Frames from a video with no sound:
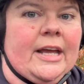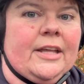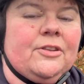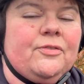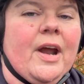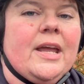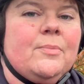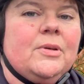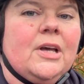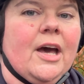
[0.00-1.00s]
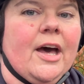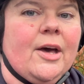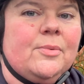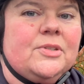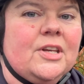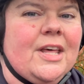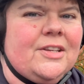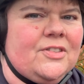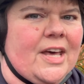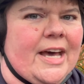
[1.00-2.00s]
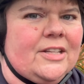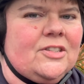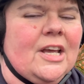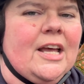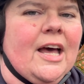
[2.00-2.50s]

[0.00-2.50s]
in the frame. So that's that.